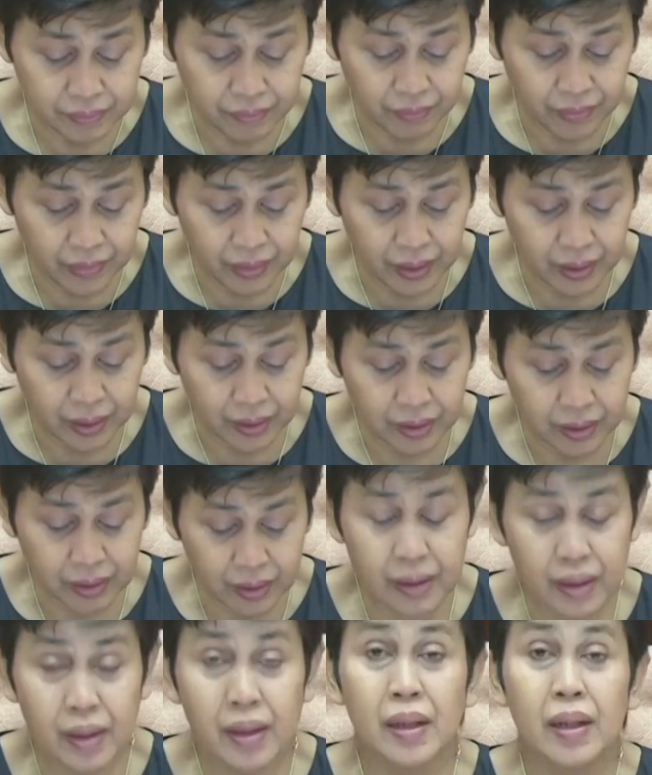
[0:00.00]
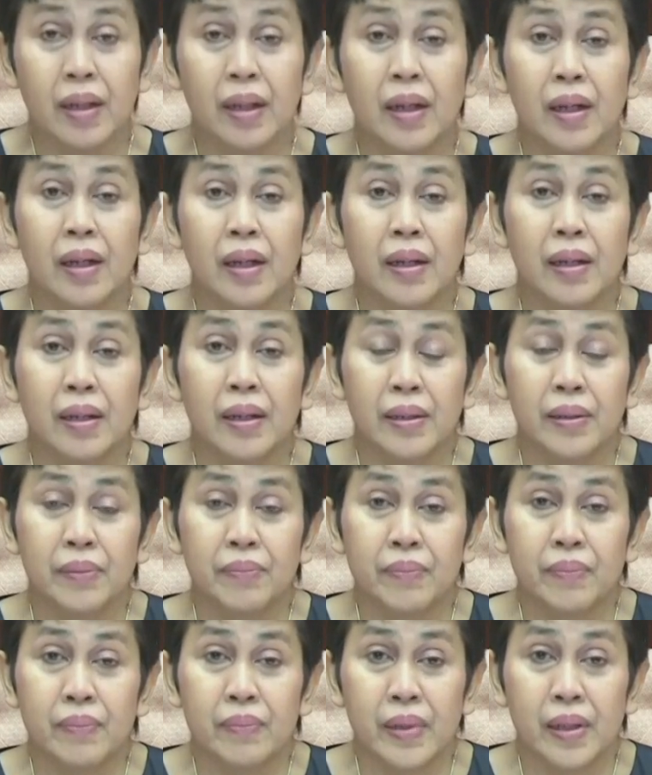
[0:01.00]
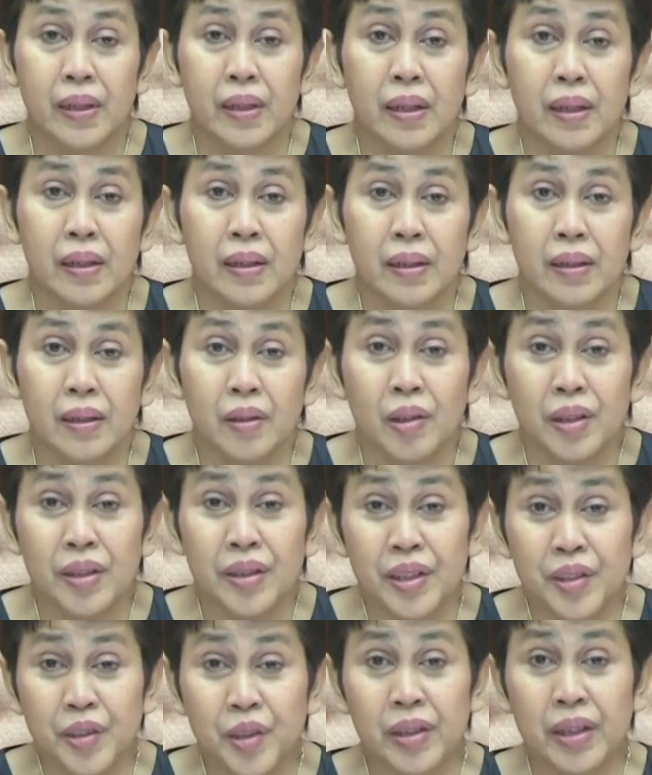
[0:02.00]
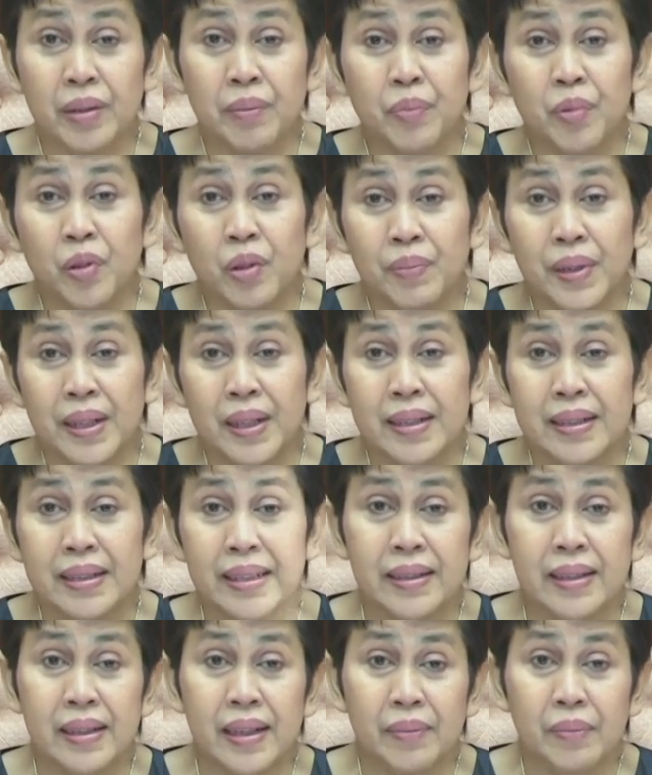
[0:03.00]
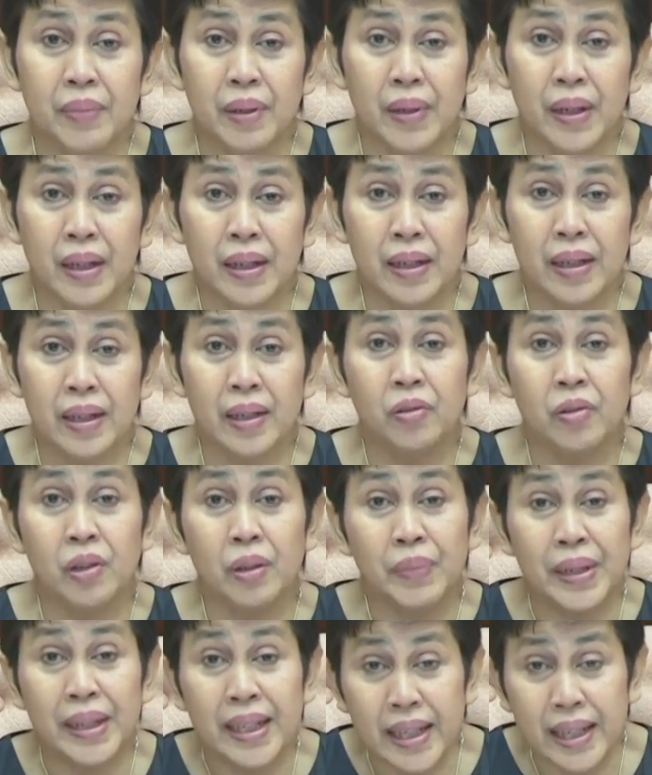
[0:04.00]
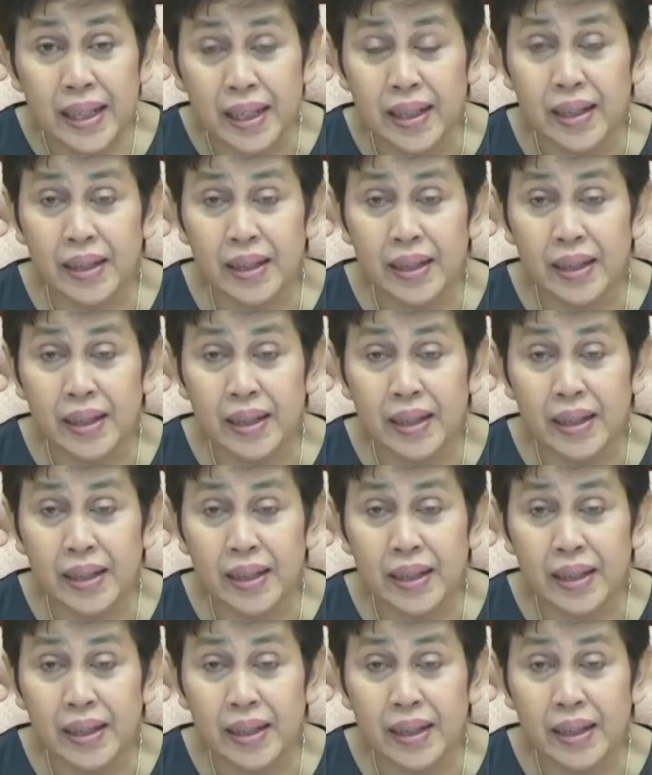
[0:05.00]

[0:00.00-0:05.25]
meantime, foreign direct investments for the third quarter recorded high net inflows of twelve point